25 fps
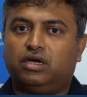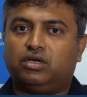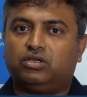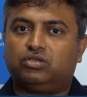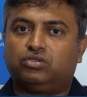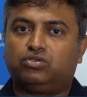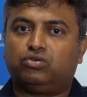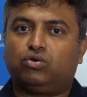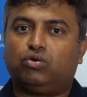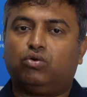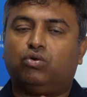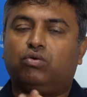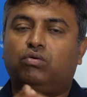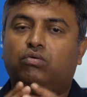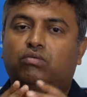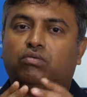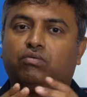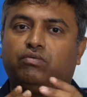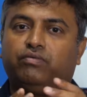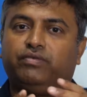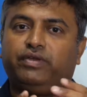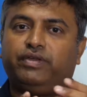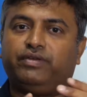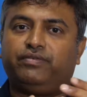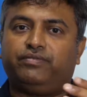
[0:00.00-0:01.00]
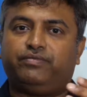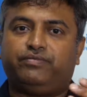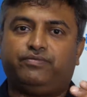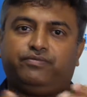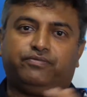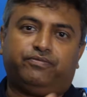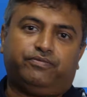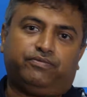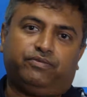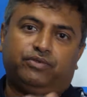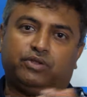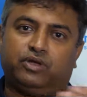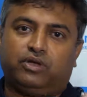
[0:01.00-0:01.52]
So there's
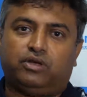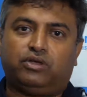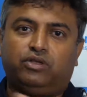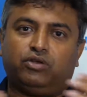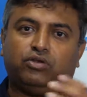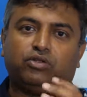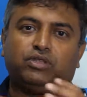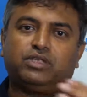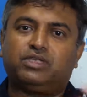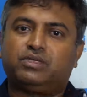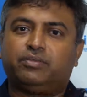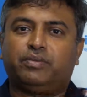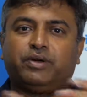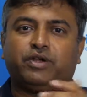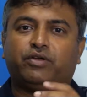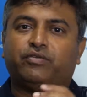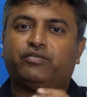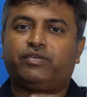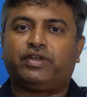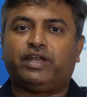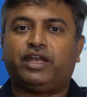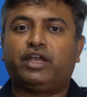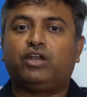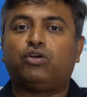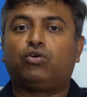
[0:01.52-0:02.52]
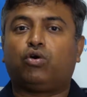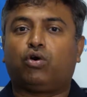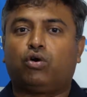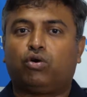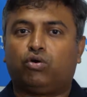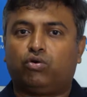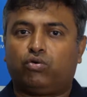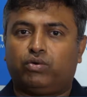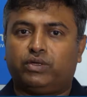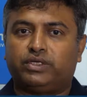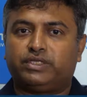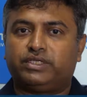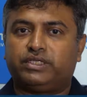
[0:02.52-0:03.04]
a bit of an
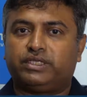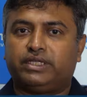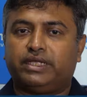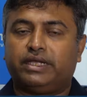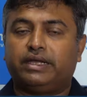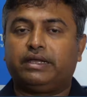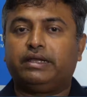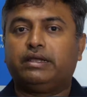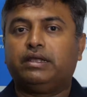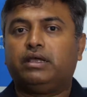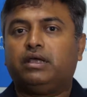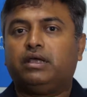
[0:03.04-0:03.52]
incongruence here.